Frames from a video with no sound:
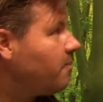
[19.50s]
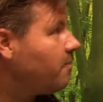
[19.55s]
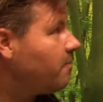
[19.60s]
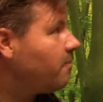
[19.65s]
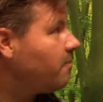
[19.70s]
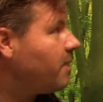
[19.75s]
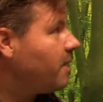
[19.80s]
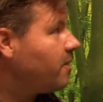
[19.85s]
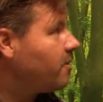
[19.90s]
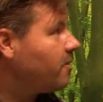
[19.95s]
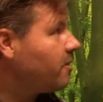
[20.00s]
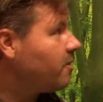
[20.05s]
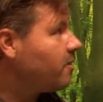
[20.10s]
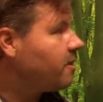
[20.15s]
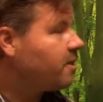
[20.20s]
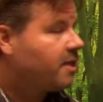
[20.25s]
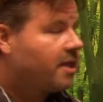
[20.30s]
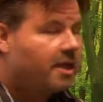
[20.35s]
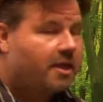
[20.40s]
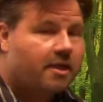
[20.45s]
basically
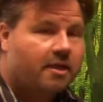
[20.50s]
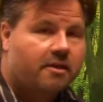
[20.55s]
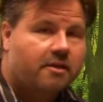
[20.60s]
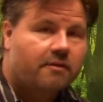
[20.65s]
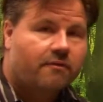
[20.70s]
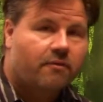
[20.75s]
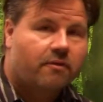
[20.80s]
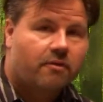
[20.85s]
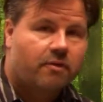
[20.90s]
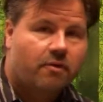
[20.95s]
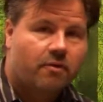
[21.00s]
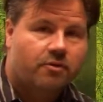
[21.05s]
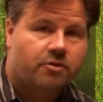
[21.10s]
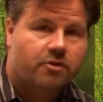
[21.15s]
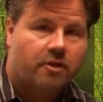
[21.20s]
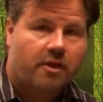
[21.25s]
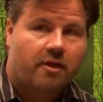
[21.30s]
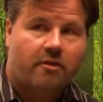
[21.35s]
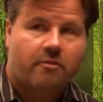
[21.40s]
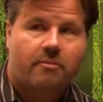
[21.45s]
take in different
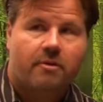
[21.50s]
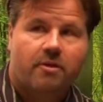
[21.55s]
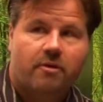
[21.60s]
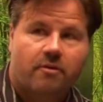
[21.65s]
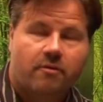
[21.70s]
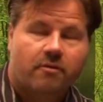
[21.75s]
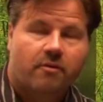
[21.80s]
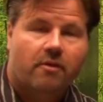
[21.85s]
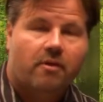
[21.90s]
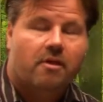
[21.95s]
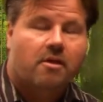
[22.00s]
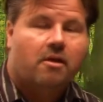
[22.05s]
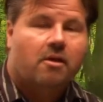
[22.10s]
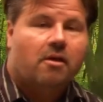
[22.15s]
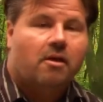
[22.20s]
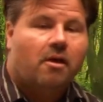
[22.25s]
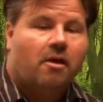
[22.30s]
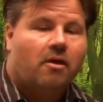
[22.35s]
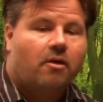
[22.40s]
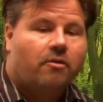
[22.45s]
neurotransmitters.
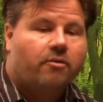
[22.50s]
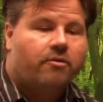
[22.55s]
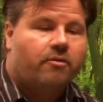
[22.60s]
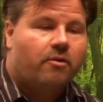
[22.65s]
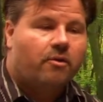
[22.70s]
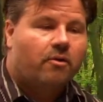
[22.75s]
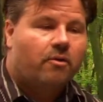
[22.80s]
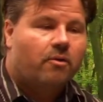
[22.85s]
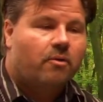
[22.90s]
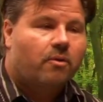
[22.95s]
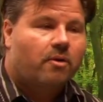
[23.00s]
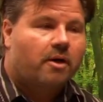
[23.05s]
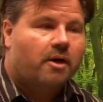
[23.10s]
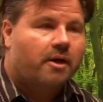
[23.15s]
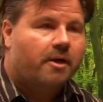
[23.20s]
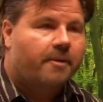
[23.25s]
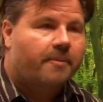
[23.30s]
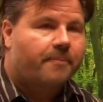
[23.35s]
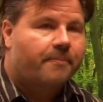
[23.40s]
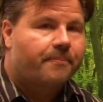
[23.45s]

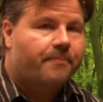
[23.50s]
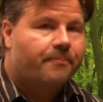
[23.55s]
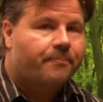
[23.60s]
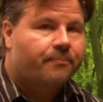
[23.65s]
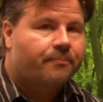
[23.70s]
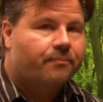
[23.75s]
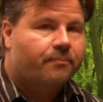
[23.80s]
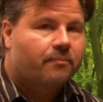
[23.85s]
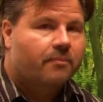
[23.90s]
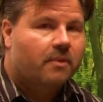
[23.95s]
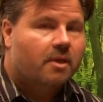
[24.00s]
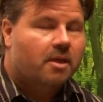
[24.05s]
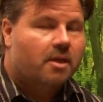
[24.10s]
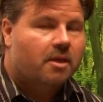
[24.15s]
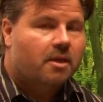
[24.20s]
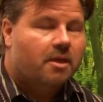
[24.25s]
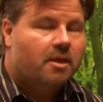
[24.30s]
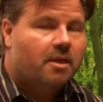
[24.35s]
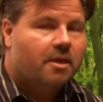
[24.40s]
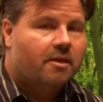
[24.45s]
Also,
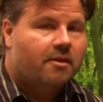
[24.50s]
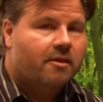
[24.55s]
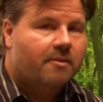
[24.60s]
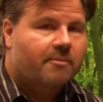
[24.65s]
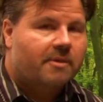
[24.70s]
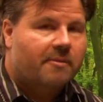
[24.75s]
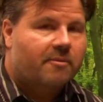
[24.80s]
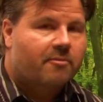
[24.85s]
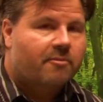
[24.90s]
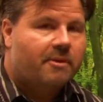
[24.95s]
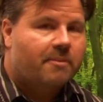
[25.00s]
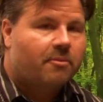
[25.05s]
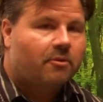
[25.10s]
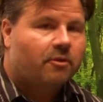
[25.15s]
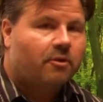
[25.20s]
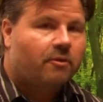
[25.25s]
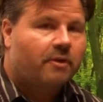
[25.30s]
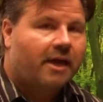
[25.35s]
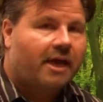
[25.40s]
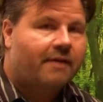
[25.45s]
sometimes people
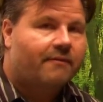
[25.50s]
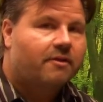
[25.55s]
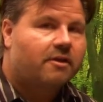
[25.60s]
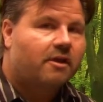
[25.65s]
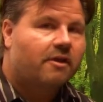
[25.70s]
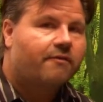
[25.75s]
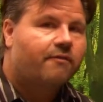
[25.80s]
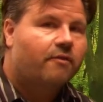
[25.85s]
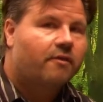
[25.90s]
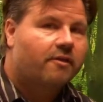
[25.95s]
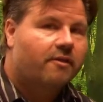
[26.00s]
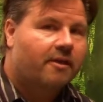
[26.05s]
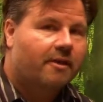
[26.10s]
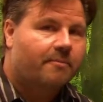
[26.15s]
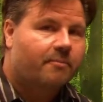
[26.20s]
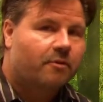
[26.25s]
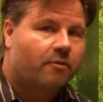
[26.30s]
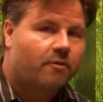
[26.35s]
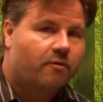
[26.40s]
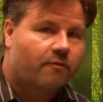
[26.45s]
don't have enough
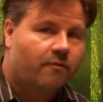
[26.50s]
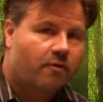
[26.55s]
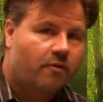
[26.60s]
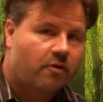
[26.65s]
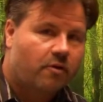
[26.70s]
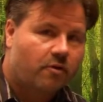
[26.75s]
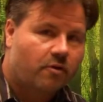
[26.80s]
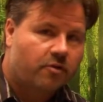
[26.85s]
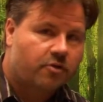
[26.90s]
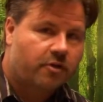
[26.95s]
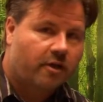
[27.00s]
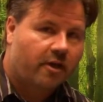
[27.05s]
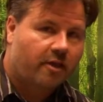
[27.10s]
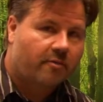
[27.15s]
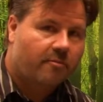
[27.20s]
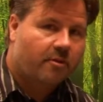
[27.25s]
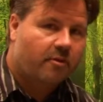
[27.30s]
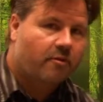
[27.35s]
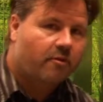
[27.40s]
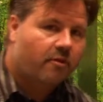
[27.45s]
receptors for
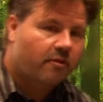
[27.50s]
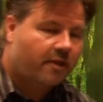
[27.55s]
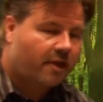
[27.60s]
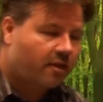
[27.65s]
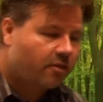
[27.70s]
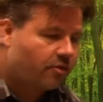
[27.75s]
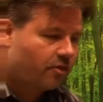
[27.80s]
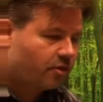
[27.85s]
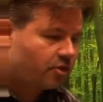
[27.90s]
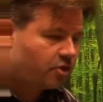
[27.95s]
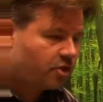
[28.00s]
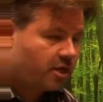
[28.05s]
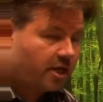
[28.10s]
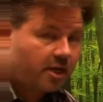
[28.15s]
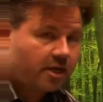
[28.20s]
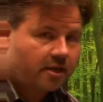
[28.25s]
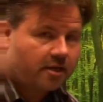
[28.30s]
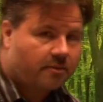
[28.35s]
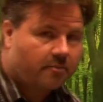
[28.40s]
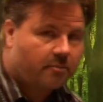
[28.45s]
neurotransmitters, and that's the
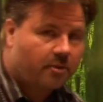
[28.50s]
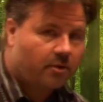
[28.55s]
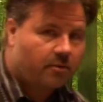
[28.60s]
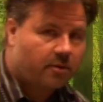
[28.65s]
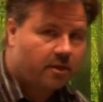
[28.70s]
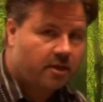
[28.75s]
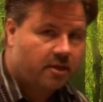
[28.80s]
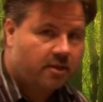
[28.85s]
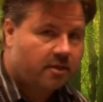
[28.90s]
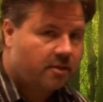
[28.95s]
genetic component.